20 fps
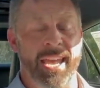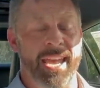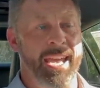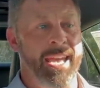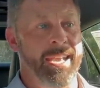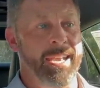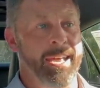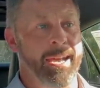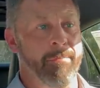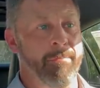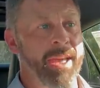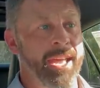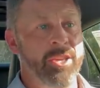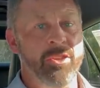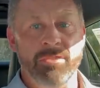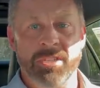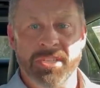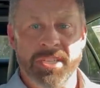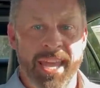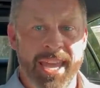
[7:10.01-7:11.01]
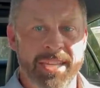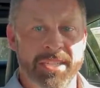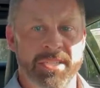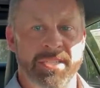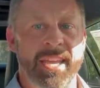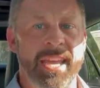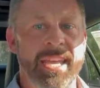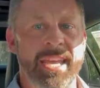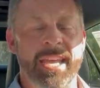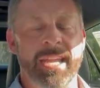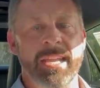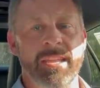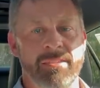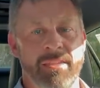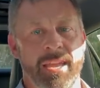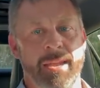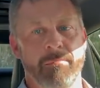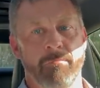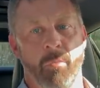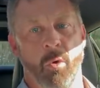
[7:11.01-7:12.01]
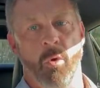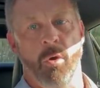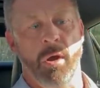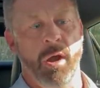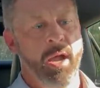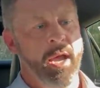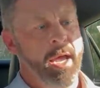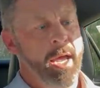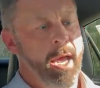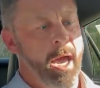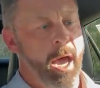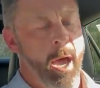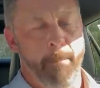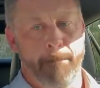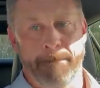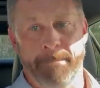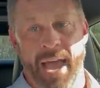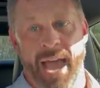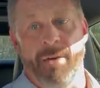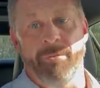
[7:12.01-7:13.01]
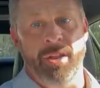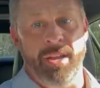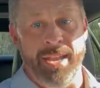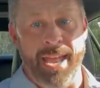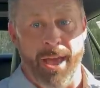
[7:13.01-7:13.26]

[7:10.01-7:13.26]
And man, you just can't say anything more about it.